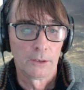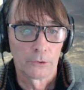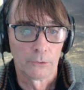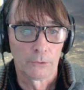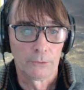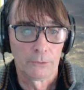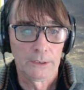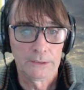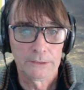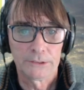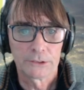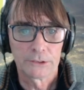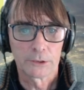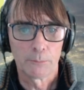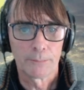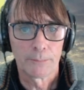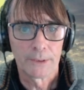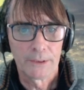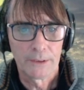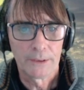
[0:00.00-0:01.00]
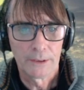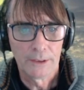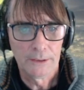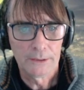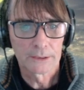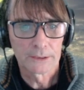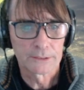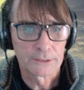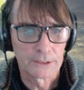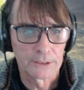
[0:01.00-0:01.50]
So this is something
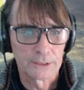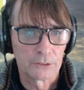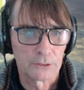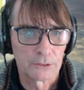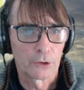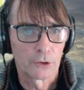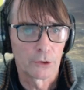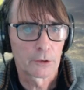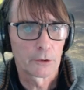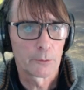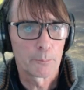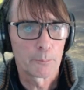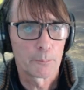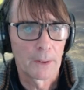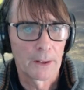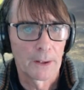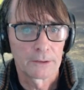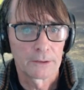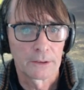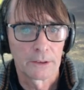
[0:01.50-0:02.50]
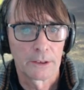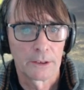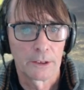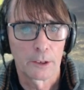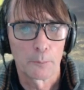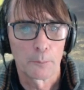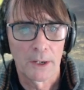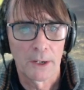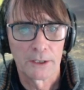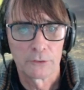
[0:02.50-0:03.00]
interesting. So
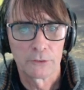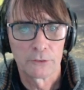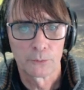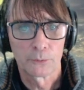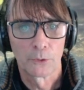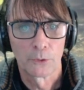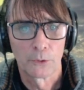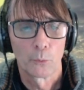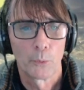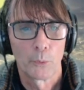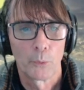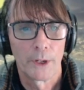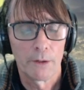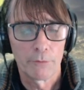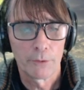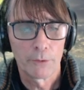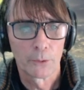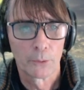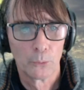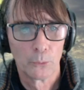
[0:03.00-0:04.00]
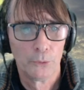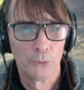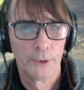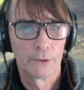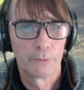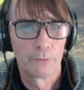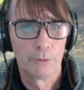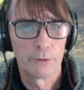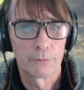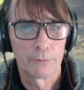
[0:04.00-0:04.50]
that applies for whatever rule
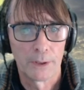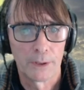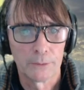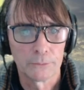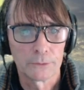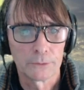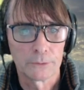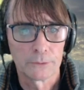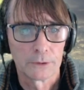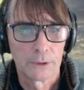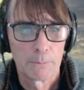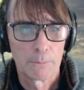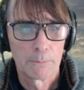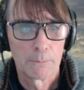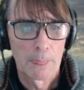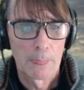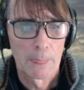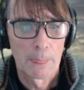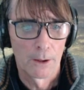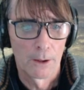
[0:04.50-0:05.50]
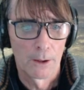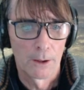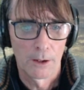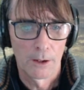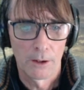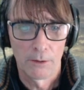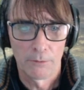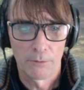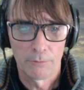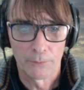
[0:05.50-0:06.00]
that we found.
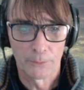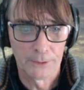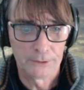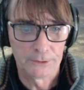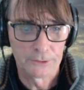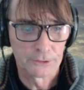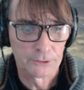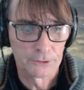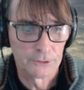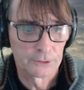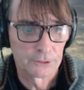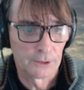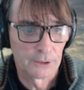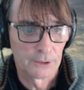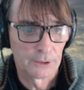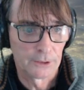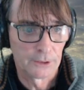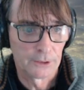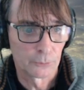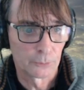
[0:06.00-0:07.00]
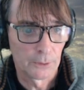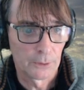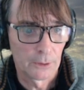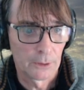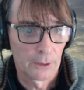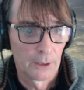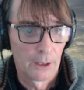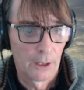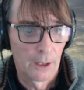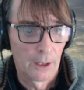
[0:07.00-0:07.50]
For instance, this
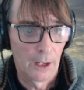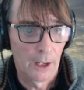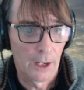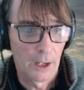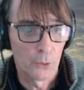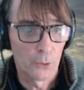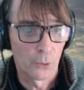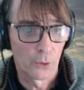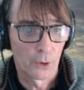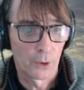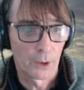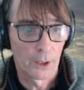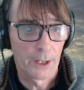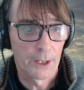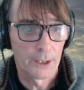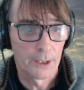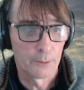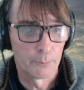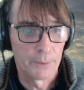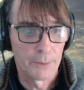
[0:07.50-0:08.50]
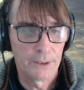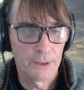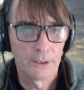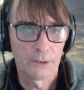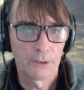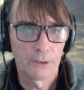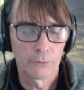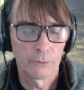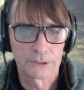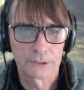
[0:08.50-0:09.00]
one, A or A and B,
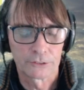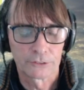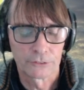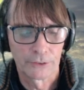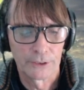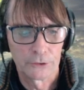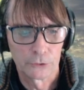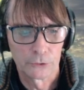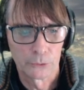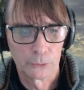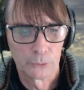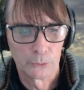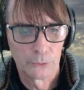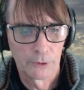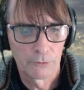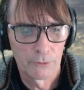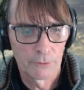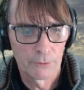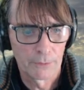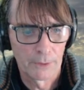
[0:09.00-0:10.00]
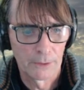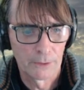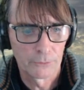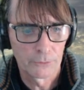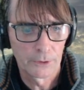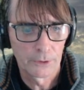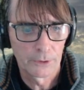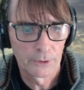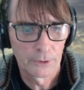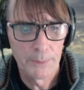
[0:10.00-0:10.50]
that was a strange rule that we found,
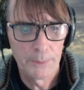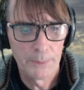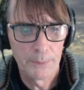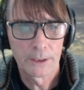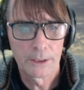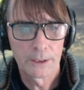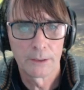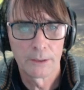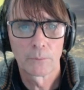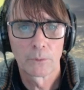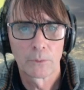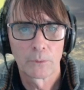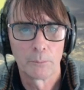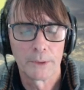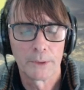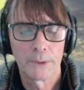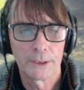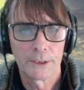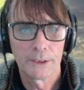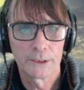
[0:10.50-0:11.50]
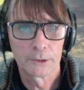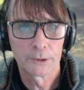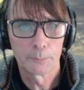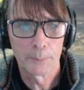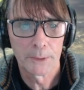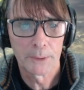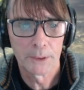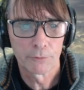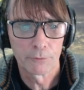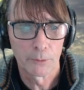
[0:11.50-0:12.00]
that the B can completely
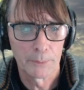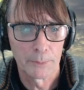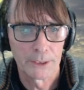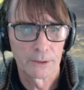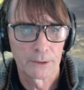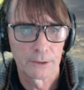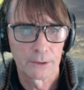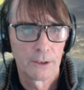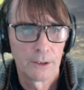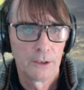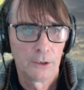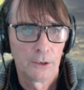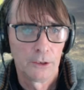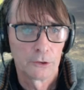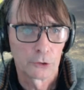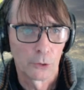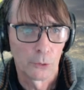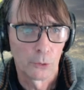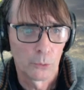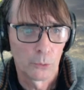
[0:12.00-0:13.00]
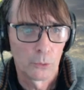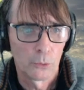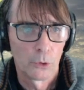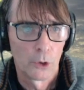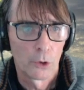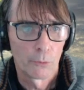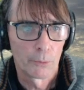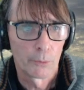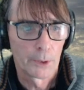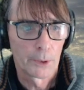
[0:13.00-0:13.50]
disappear from it. So
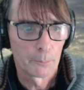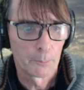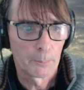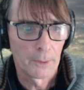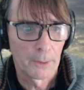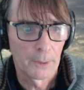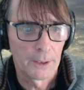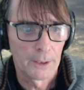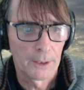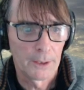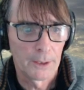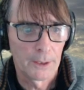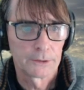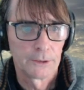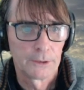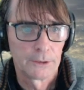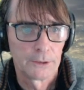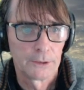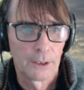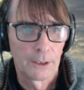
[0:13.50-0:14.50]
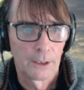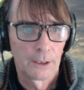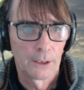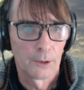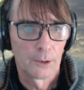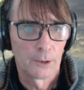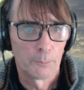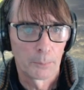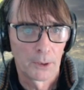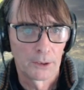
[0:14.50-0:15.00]
we replace
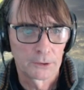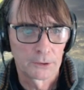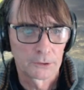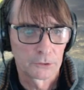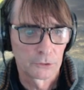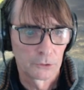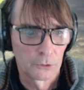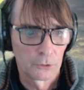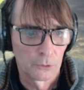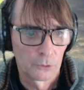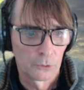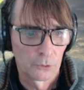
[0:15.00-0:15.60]
the plus